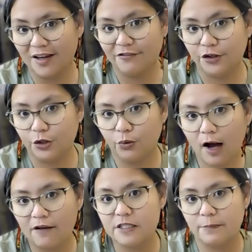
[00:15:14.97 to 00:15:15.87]
If you
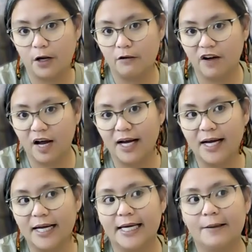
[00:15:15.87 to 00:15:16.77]
have
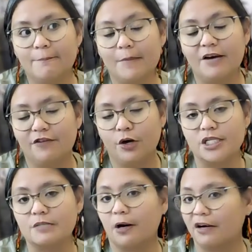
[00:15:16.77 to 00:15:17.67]
Spotify, if you're
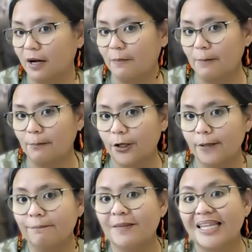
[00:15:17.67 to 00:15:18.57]
a Spotify
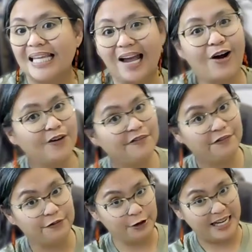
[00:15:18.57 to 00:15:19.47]
member, they are
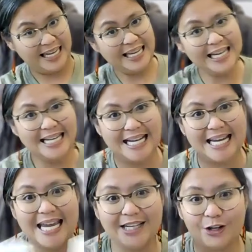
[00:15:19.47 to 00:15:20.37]
free
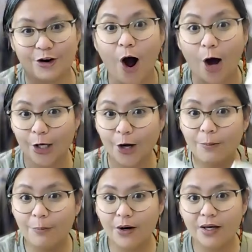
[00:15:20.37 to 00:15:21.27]
in your
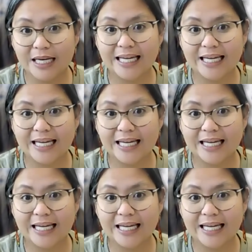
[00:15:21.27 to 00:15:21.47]
audiobook.